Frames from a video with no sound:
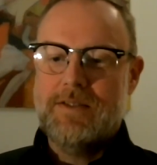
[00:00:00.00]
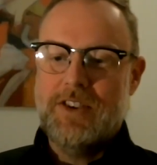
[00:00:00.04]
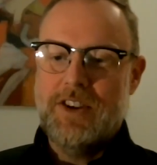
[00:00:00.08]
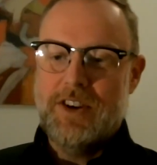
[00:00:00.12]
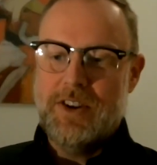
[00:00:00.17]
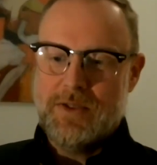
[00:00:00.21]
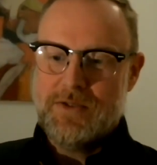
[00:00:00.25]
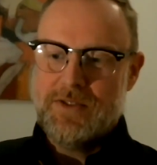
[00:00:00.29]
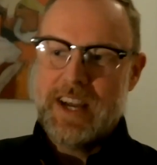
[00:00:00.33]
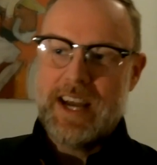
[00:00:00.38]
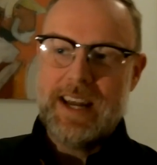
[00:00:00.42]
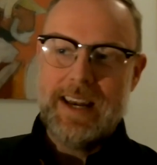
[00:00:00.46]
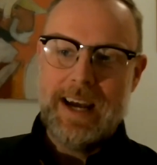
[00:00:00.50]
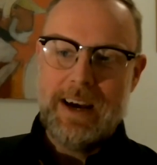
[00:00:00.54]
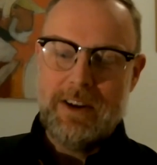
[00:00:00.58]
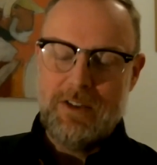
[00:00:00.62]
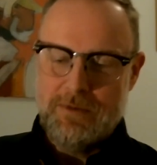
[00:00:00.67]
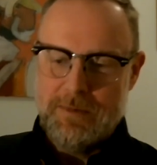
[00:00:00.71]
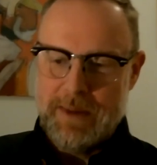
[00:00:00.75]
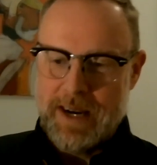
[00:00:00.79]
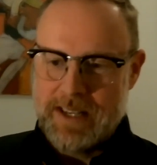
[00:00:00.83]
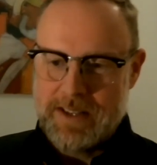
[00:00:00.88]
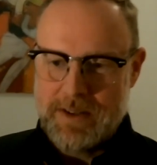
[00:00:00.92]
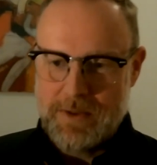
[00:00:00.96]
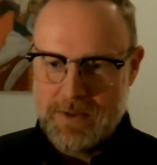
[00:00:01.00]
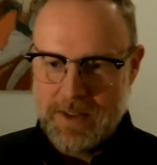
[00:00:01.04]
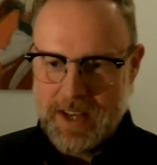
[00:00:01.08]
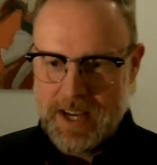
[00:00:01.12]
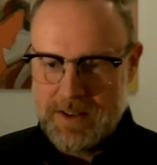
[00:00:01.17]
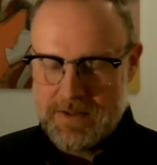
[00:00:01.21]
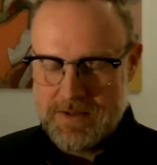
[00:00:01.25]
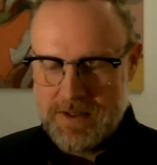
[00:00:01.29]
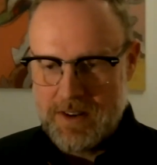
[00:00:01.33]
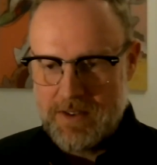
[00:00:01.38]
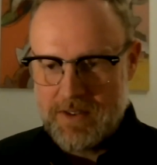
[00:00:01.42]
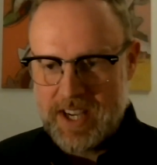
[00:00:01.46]
you know, 10 out of my
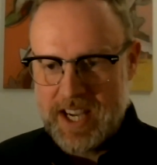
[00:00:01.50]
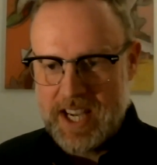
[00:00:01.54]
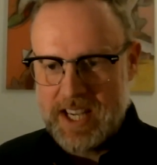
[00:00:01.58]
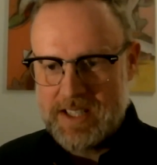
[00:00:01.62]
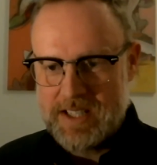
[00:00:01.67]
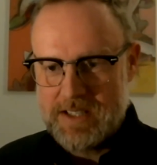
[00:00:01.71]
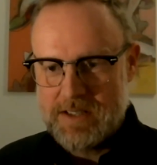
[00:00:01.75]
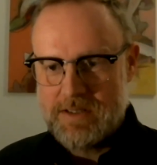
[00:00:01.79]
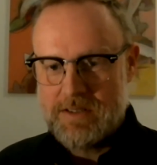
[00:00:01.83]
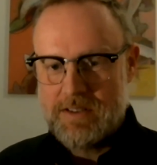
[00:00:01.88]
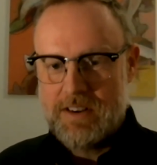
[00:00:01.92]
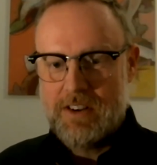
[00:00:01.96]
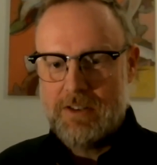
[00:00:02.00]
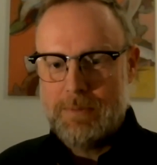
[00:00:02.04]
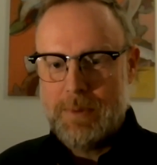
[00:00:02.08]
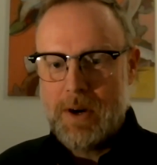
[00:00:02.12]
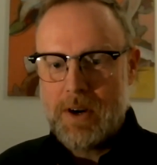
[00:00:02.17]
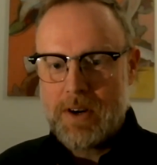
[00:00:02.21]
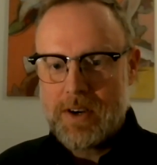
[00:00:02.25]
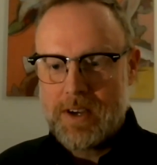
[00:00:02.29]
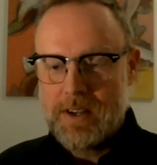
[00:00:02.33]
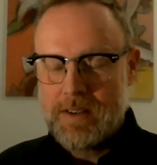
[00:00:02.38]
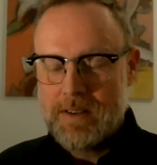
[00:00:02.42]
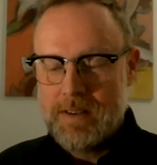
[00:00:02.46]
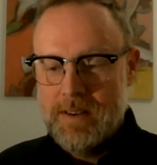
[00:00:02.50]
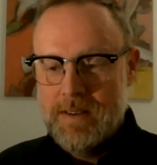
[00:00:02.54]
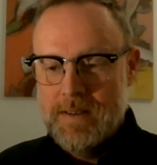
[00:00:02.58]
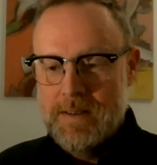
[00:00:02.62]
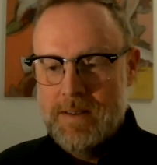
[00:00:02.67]
2000 locations are out of pocket,